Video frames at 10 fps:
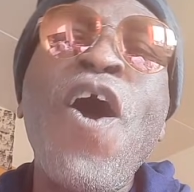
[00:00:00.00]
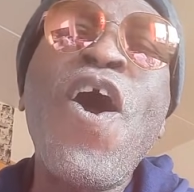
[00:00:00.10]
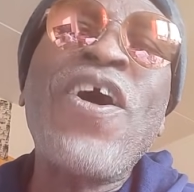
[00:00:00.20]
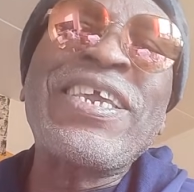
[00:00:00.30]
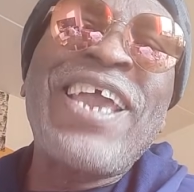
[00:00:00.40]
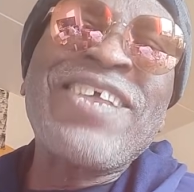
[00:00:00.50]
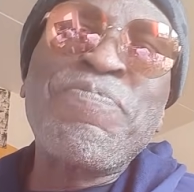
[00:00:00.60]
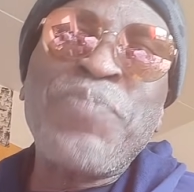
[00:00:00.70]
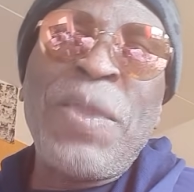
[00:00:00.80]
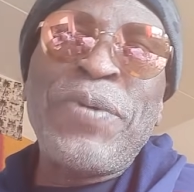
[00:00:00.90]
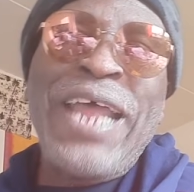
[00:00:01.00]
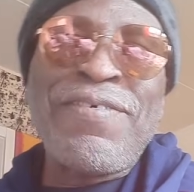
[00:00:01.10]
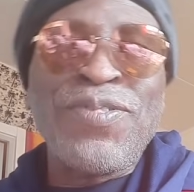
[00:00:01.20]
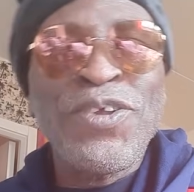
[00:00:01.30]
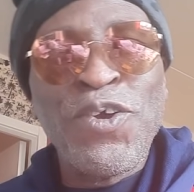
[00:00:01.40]
Oh, yes, people.
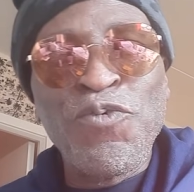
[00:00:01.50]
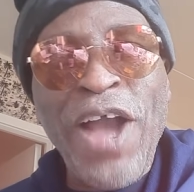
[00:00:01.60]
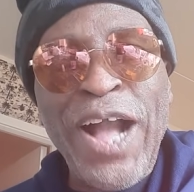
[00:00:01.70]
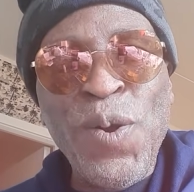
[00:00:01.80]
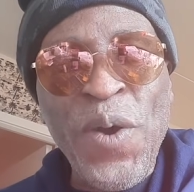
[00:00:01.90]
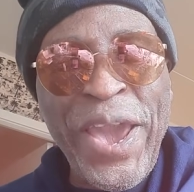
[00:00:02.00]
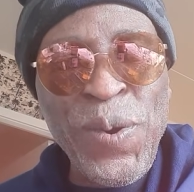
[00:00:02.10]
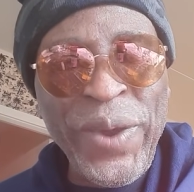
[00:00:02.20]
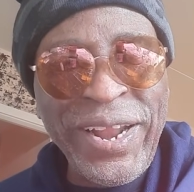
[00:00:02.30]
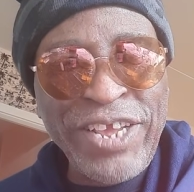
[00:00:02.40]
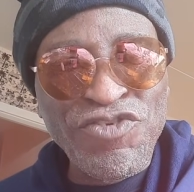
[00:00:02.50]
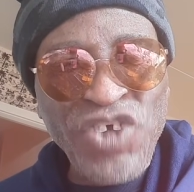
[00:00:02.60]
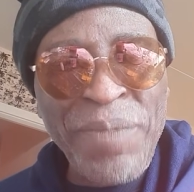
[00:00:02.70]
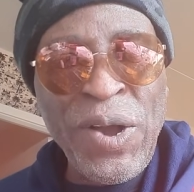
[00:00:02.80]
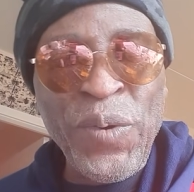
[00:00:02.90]
That's Wrong Way Willie,
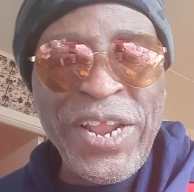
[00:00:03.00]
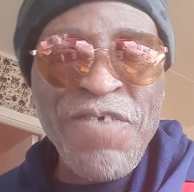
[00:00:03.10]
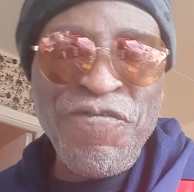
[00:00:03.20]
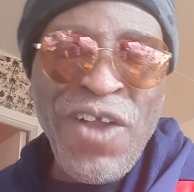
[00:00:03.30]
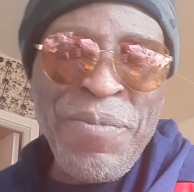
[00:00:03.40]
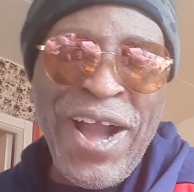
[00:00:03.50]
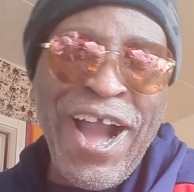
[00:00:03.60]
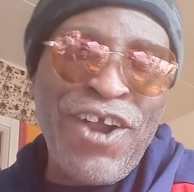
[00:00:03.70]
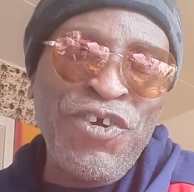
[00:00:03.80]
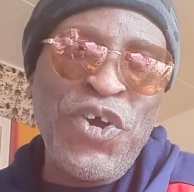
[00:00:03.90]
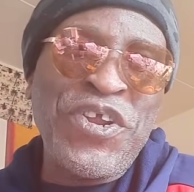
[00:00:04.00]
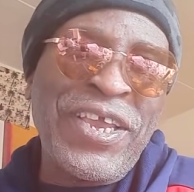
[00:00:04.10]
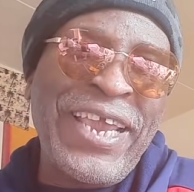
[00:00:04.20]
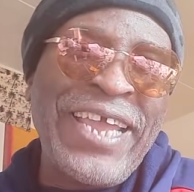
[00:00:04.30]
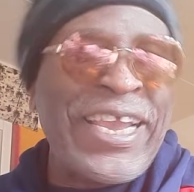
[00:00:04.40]
drummer Willie from Growing
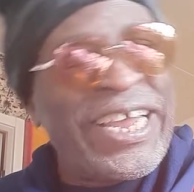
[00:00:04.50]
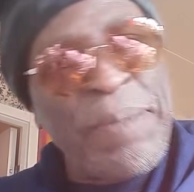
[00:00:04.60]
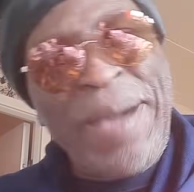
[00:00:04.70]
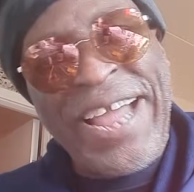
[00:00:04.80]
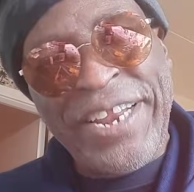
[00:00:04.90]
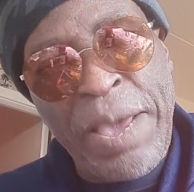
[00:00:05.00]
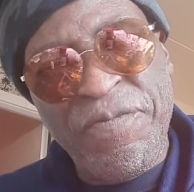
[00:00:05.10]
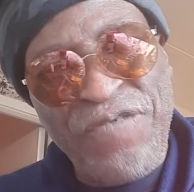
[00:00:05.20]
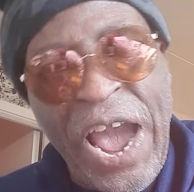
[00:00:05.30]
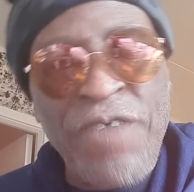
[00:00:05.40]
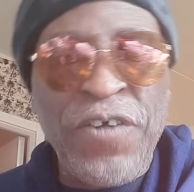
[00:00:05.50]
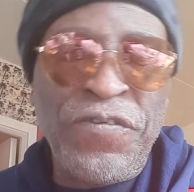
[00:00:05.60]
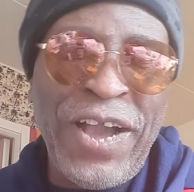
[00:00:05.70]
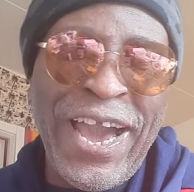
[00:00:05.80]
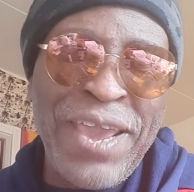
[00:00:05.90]
Again. He got a band named Five for
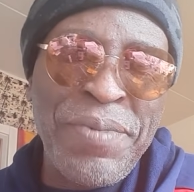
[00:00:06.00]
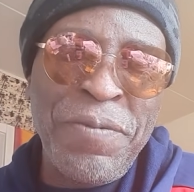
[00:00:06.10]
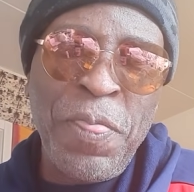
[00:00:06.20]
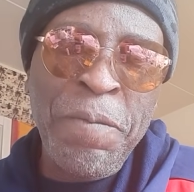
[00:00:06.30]
Vibe.